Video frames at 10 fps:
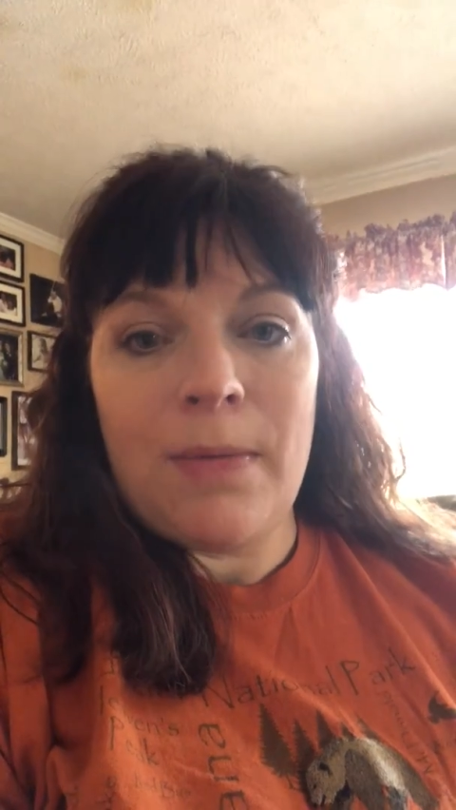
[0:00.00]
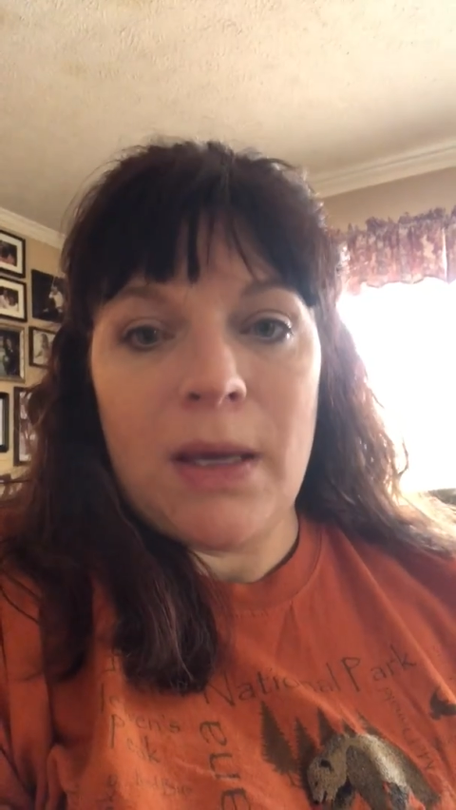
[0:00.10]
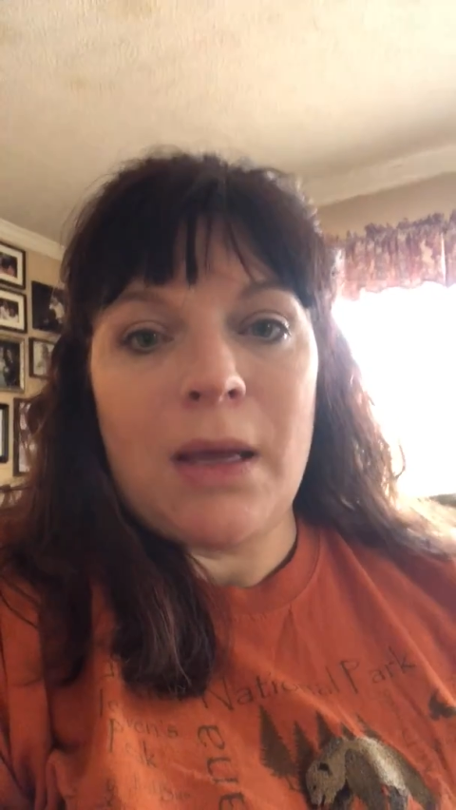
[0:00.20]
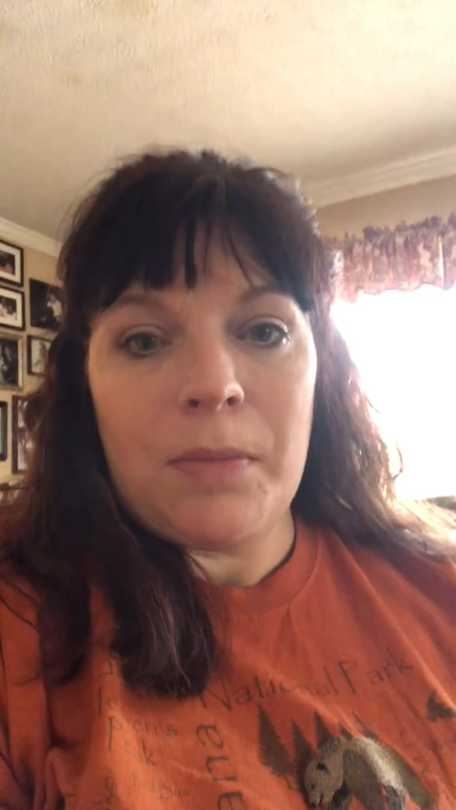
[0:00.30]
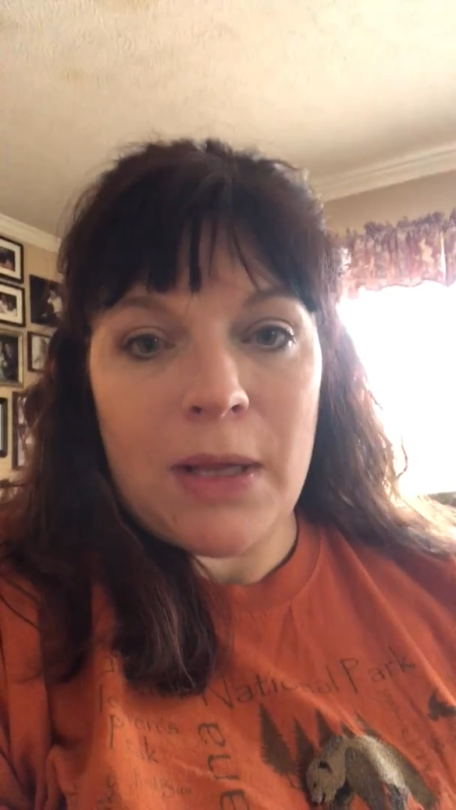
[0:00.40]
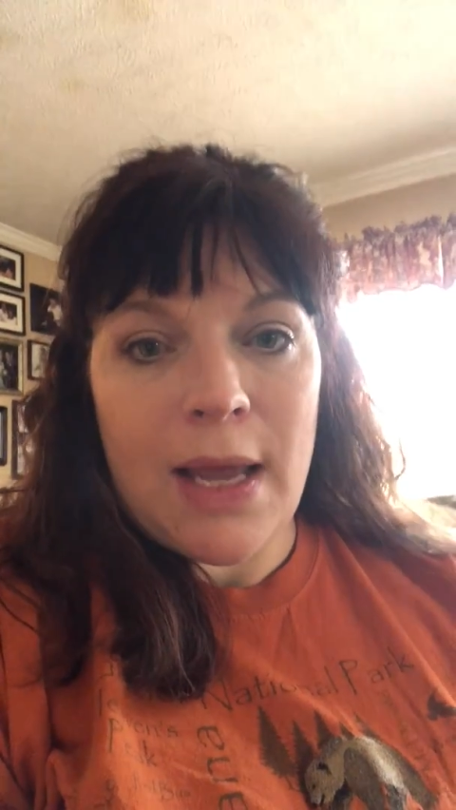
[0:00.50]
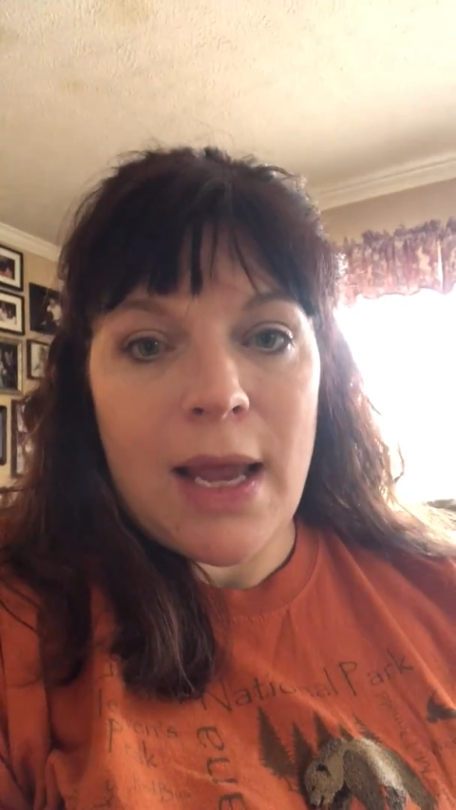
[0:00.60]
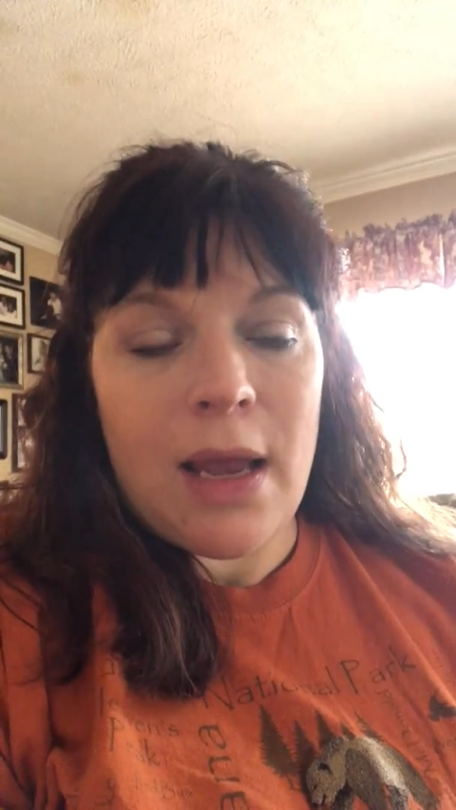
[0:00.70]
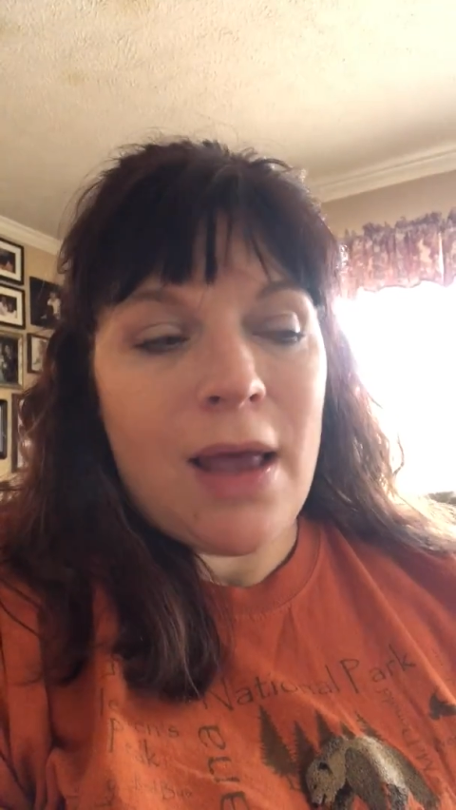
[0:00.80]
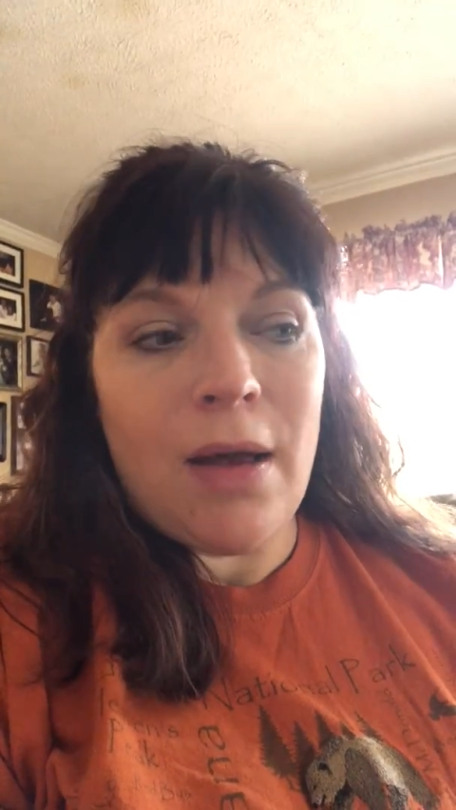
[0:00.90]
puppy can
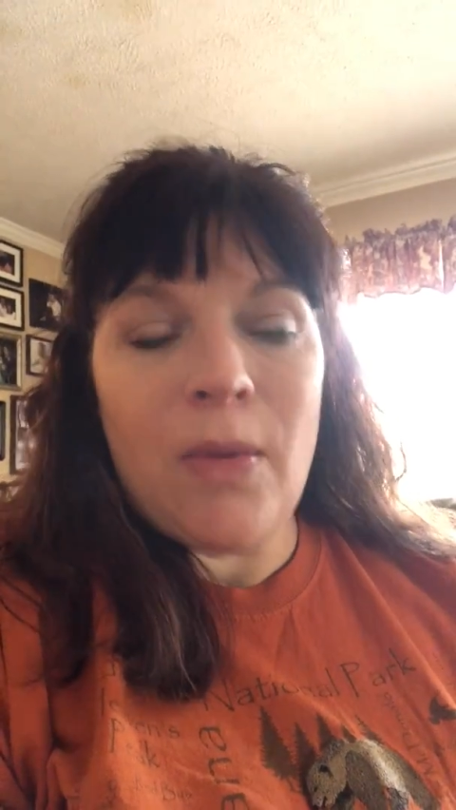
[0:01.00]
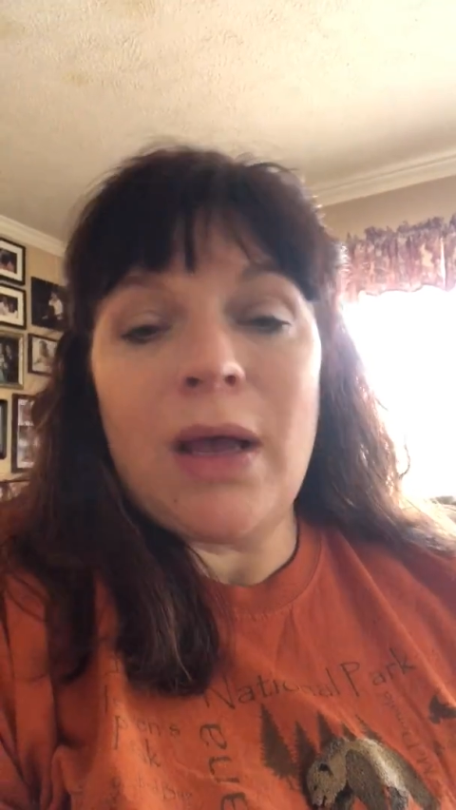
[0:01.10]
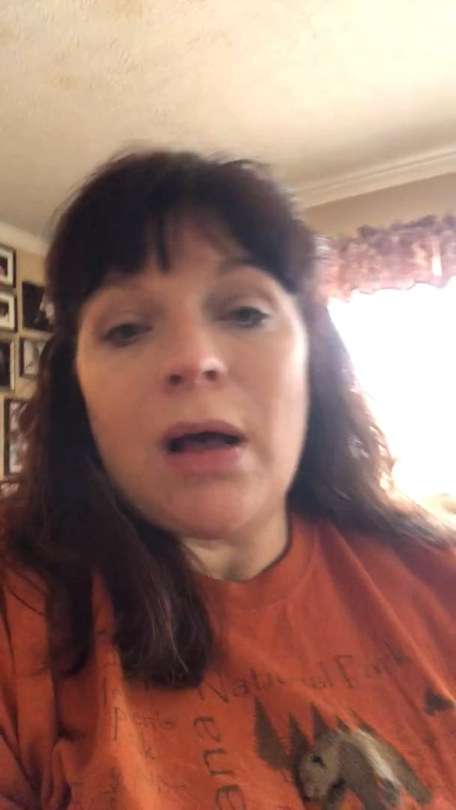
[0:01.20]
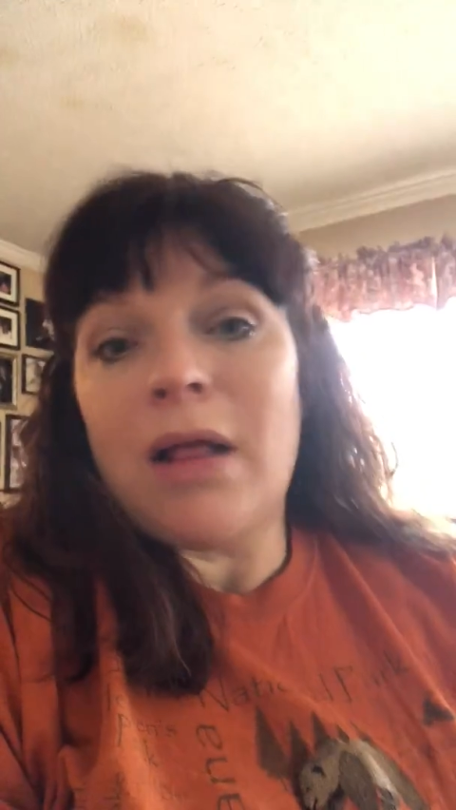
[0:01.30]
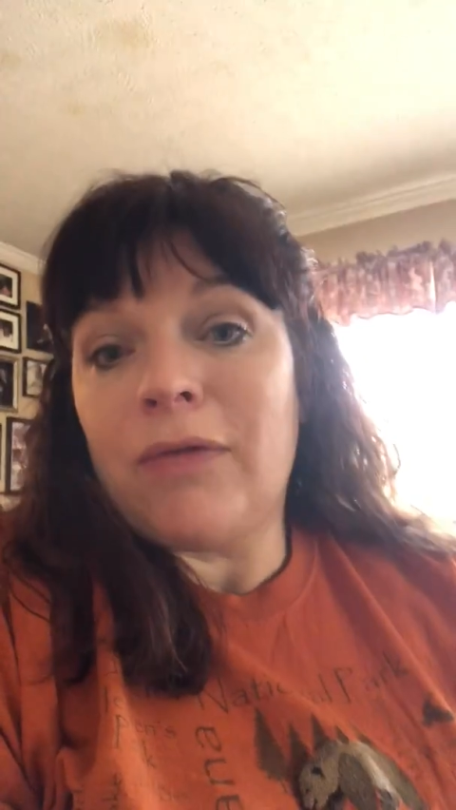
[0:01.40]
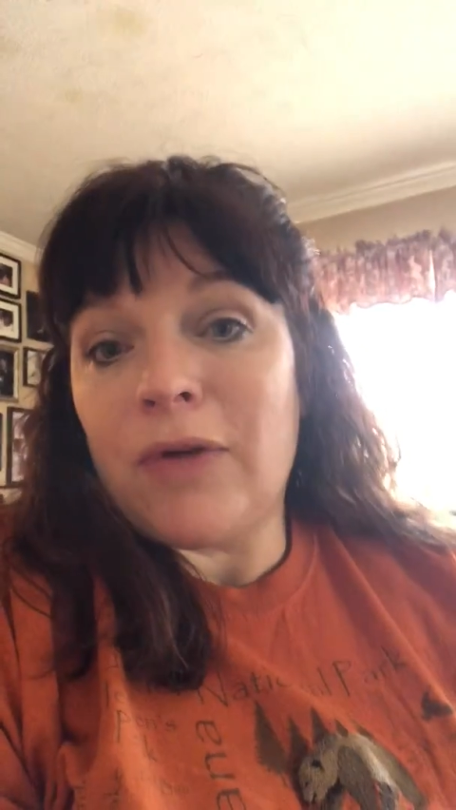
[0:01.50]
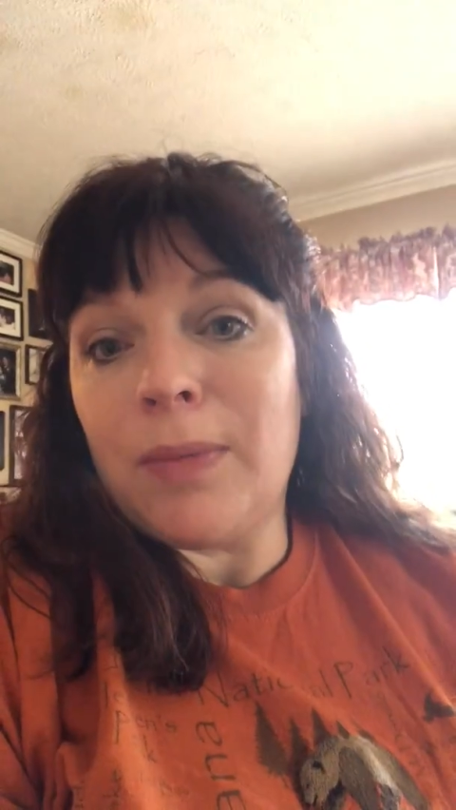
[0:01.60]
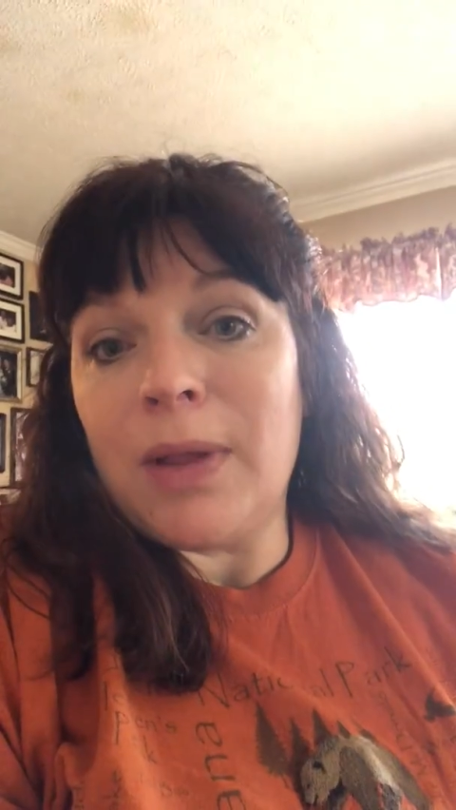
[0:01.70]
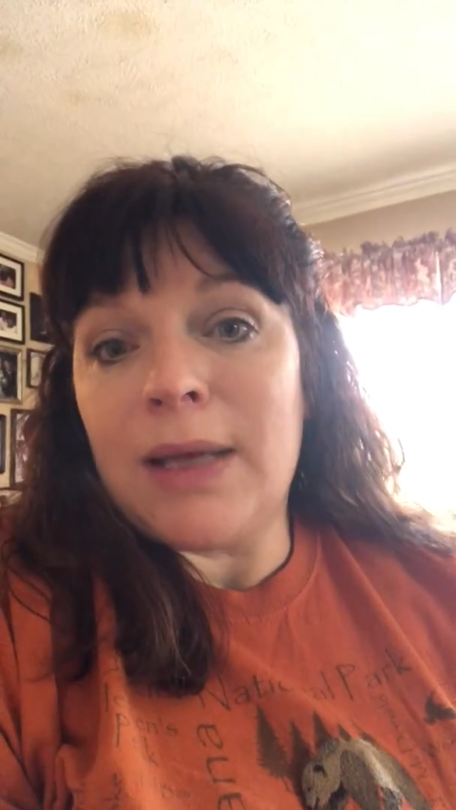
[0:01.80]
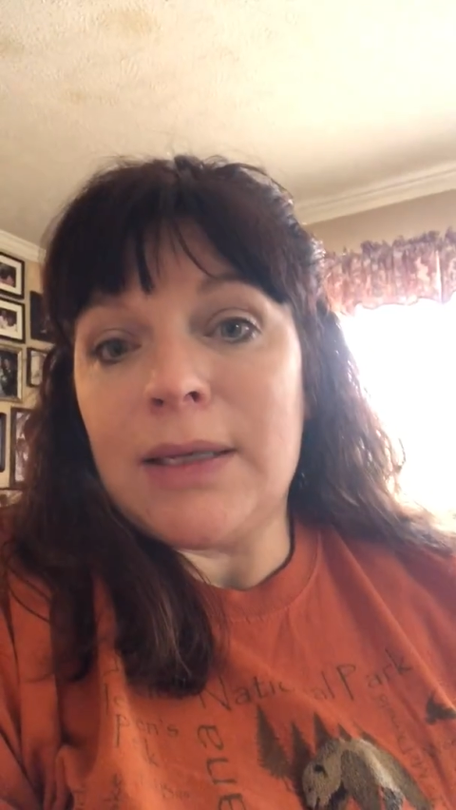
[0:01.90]
play, we call it free
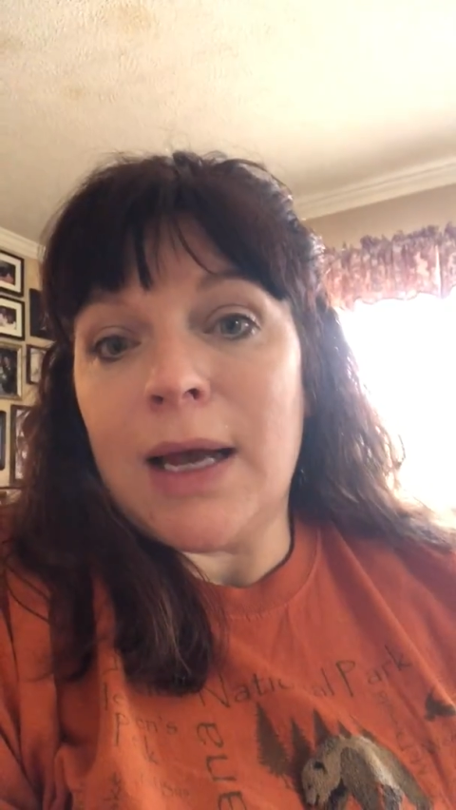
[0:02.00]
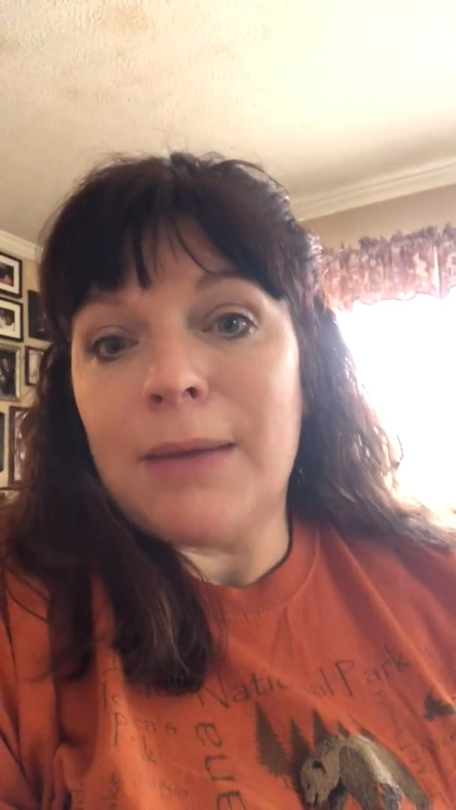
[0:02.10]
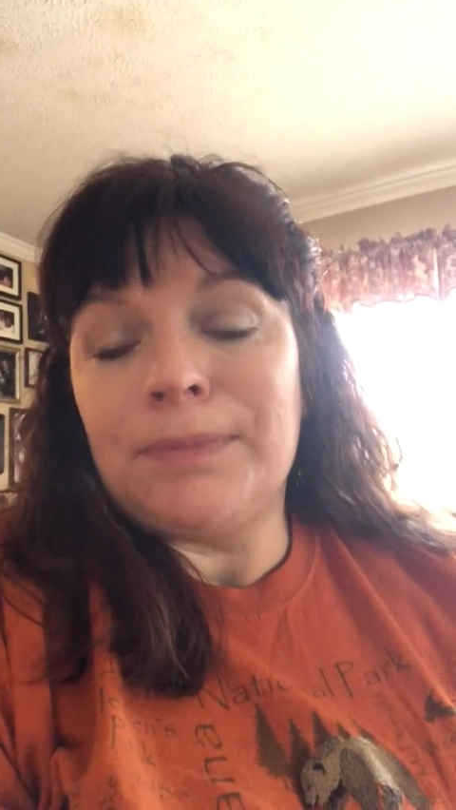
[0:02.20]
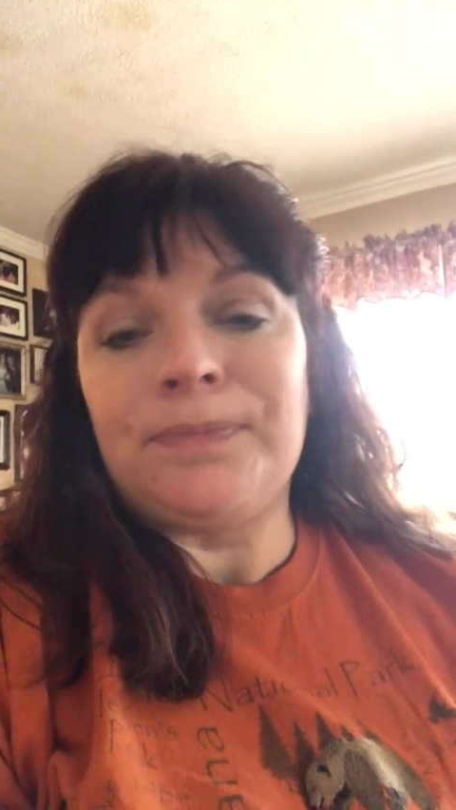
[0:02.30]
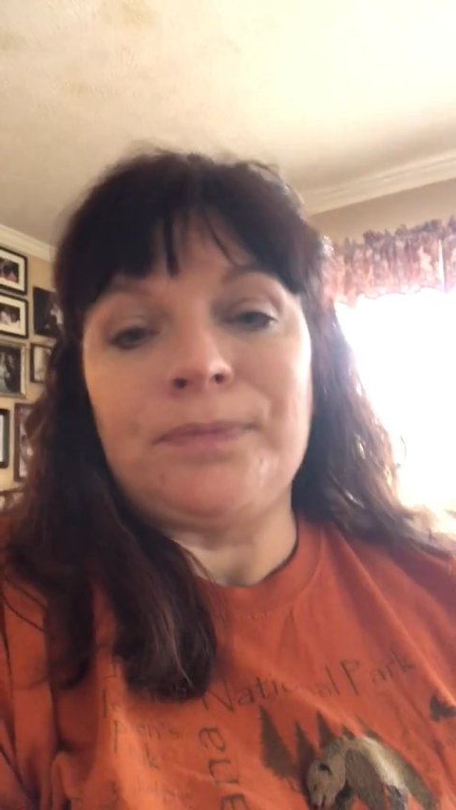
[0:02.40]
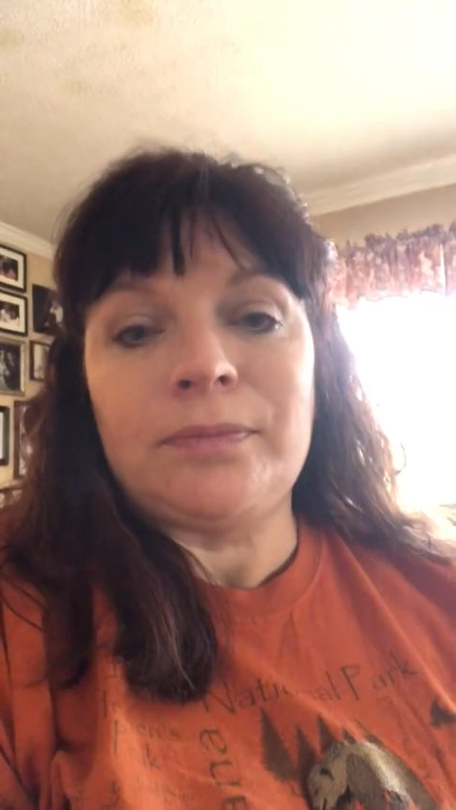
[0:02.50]
play time.